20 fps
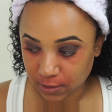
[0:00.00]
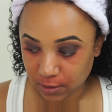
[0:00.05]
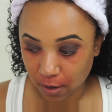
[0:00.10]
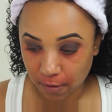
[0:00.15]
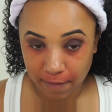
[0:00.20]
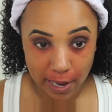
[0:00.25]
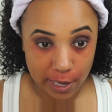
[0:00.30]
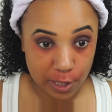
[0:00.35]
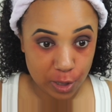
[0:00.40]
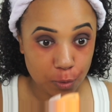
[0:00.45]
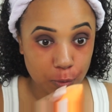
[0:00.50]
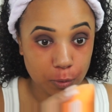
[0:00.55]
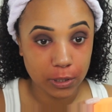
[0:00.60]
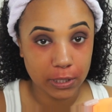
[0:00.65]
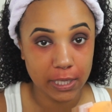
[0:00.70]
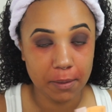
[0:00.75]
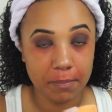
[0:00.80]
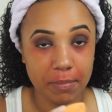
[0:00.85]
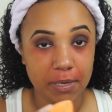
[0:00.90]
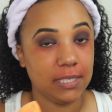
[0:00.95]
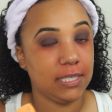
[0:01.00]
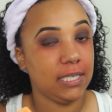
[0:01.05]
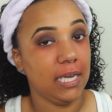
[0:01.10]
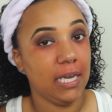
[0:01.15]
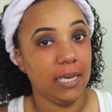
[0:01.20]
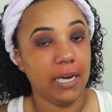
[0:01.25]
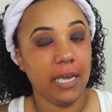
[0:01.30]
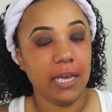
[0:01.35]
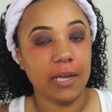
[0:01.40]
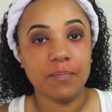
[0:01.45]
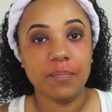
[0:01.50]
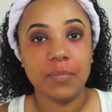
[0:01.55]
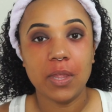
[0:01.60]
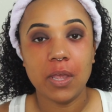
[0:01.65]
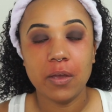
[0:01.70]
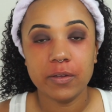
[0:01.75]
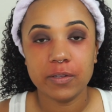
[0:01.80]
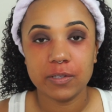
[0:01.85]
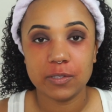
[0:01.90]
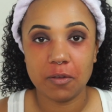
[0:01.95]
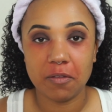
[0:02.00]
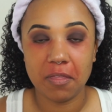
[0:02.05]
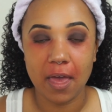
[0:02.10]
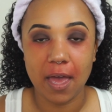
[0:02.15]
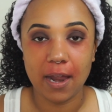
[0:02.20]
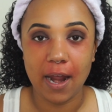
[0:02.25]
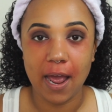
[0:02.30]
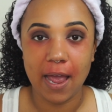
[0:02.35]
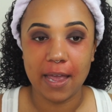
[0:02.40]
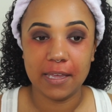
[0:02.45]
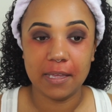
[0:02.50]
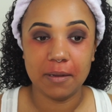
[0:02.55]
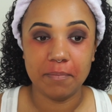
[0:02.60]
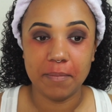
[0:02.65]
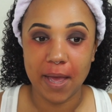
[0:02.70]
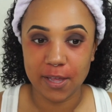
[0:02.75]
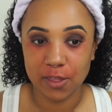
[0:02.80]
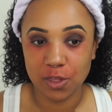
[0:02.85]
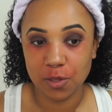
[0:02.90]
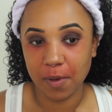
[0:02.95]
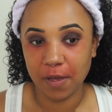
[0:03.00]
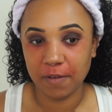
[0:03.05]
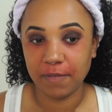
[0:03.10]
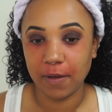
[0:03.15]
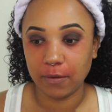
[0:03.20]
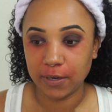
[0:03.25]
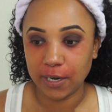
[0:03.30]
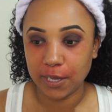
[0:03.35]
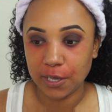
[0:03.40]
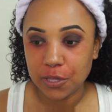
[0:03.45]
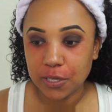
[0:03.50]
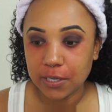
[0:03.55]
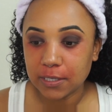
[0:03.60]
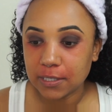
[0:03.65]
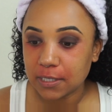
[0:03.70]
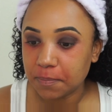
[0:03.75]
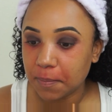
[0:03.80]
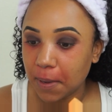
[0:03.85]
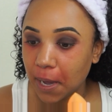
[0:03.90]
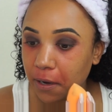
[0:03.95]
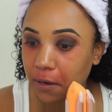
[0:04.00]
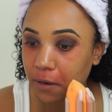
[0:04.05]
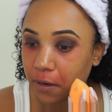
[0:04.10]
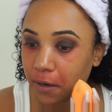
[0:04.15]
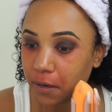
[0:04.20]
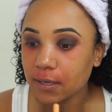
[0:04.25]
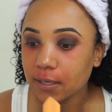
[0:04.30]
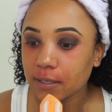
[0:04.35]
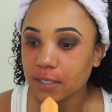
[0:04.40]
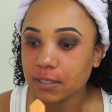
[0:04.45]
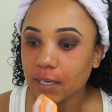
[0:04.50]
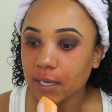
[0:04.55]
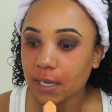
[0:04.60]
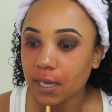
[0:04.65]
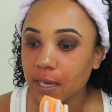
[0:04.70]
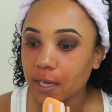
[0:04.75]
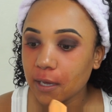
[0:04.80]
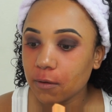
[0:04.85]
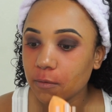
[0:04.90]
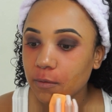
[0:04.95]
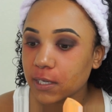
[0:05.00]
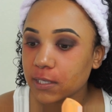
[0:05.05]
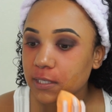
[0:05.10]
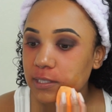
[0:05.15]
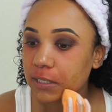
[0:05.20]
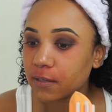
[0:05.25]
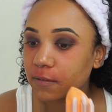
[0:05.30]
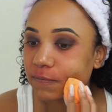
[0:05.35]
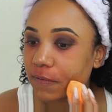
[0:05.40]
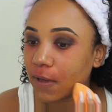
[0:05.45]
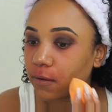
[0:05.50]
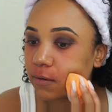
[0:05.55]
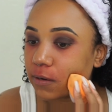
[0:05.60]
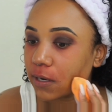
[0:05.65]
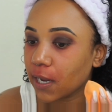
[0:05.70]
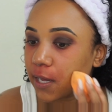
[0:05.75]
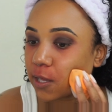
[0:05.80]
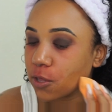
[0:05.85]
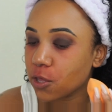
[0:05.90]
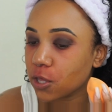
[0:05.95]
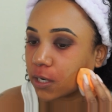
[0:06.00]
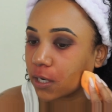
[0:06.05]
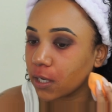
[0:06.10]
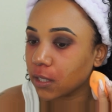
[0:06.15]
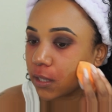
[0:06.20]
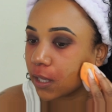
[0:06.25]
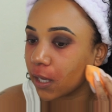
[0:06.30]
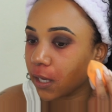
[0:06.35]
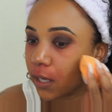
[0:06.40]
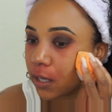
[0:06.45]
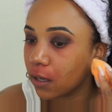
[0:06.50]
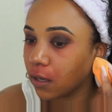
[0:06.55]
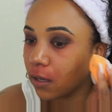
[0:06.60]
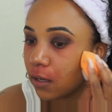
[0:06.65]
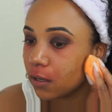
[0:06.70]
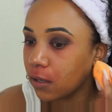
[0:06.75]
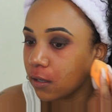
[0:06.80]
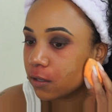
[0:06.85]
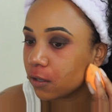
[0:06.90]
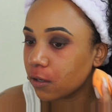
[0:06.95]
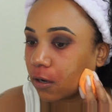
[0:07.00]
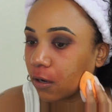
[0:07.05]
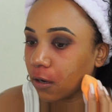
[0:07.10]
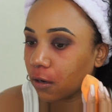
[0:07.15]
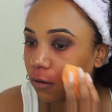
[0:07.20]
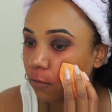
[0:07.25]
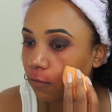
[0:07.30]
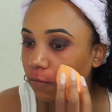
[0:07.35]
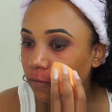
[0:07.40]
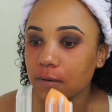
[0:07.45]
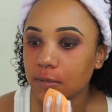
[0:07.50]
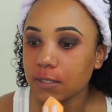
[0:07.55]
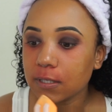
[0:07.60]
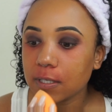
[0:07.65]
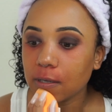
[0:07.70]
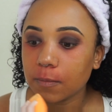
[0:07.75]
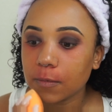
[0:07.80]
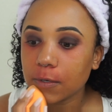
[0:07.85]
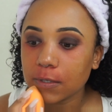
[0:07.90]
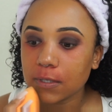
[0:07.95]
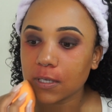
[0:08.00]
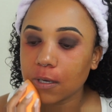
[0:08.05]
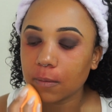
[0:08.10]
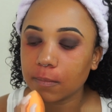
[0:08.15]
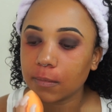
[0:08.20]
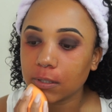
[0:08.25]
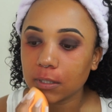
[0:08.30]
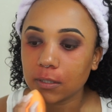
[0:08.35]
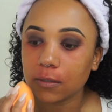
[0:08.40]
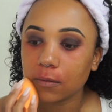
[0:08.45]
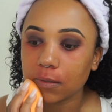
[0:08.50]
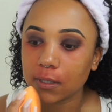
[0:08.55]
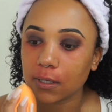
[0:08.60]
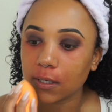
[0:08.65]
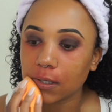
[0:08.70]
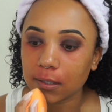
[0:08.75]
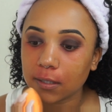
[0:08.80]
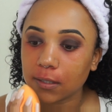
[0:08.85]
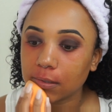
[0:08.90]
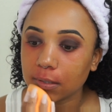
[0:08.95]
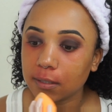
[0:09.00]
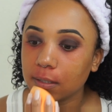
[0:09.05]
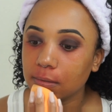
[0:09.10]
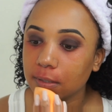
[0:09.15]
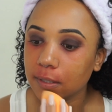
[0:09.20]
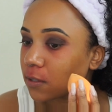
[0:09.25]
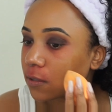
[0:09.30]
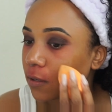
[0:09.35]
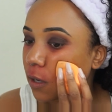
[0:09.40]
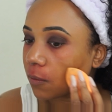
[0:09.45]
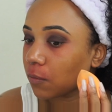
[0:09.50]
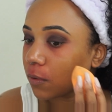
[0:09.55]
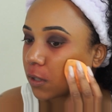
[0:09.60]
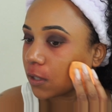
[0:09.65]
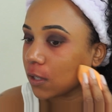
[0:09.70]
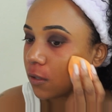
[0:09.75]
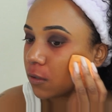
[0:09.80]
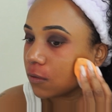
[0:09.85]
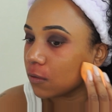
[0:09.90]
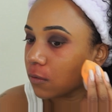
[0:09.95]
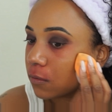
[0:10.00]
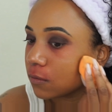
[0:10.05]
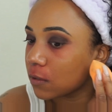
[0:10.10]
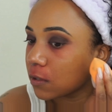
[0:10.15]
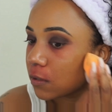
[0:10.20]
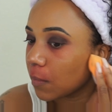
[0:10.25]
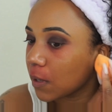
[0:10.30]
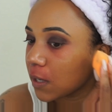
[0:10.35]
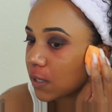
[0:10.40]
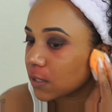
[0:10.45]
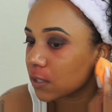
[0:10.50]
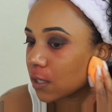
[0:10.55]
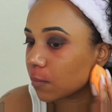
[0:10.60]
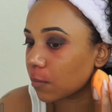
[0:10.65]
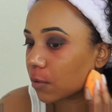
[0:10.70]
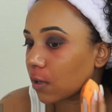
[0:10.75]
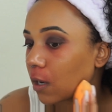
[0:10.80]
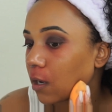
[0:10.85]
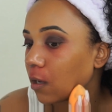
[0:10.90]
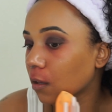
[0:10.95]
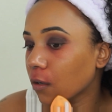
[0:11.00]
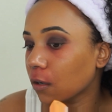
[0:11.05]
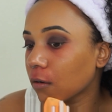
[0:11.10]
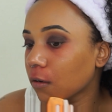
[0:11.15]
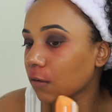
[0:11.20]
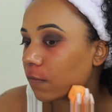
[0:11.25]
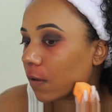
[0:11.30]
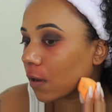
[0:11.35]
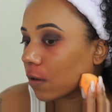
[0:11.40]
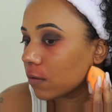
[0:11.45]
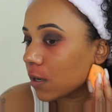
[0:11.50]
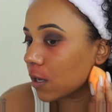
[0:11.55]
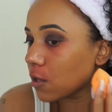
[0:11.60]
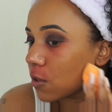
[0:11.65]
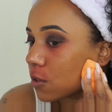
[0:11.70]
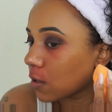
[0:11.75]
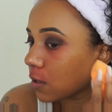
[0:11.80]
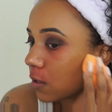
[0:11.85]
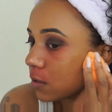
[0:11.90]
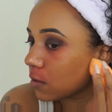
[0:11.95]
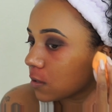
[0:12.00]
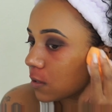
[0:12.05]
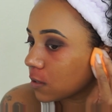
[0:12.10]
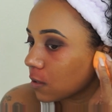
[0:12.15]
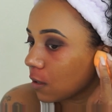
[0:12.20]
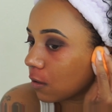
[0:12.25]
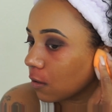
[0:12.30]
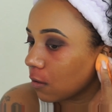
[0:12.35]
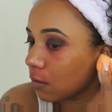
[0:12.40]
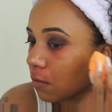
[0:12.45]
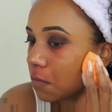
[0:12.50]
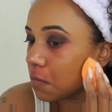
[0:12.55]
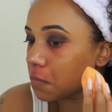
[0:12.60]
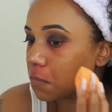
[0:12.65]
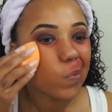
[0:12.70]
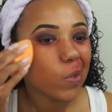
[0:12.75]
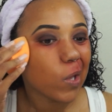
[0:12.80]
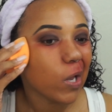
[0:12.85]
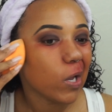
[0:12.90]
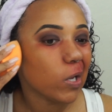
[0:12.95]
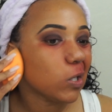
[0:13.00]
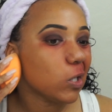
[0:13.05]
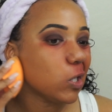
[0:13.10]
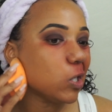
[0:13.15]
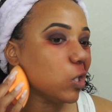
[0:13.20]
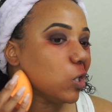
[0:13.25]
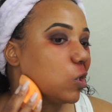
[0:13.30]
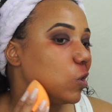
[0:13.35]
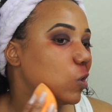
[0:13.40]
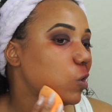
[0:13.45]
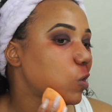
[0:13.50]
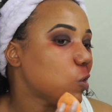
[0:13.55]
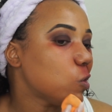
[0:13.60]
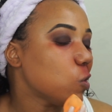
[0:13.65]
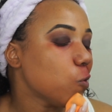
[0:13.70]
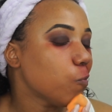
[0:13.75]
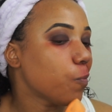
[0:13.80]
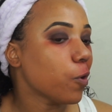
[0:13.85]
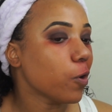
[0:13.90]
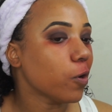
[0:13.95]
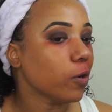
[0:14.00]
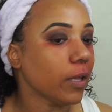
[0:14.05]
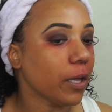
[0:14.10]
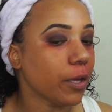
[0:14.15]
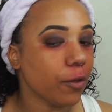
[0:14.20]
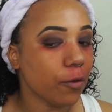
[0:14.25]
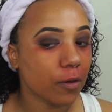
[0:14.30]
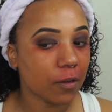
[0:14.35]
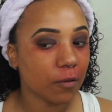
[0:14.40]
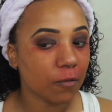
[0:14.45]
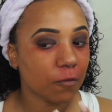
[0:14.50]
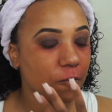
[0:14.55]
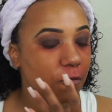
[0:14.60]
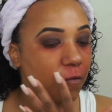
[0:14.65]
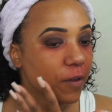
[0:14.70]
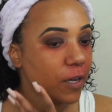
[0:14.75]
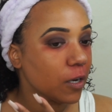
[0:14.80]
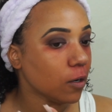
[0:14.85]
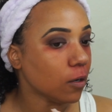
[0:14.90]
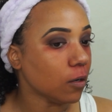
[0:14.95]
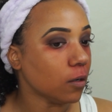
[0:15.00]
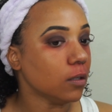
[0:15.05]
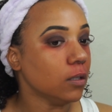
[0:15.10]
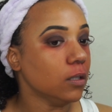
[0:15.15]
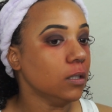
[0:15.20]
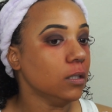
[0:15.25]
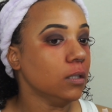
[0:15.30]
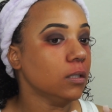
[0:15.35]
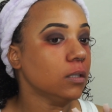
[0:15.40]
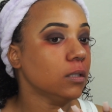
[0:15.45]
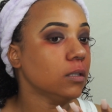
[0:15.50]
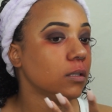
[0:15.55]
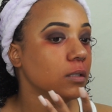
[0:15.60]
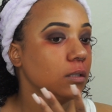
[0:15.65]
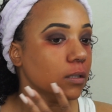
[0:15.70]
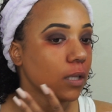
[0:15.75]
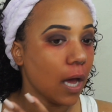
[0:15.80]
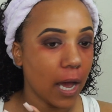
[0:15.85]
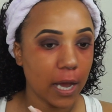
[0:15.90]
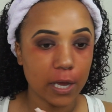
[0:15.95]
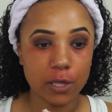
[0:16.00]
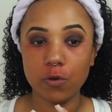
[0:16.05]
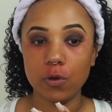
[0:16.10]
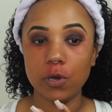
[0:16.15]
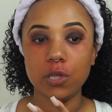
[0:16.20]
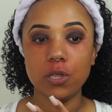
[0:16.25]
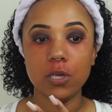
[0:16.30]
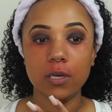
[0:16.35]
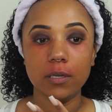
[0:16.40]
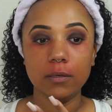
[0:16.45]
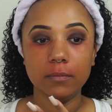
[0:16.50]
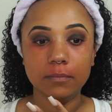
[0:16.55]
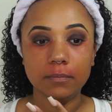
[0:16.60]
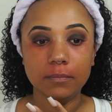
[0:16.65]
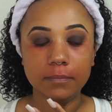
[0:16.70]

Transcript: I've actually been tanning so that I can match my foundations better, because I hate wasting foundation, and like, you know, summer's coming to an end. So I want to use my summer color foundation. So it's super, like, you can feel the hydration.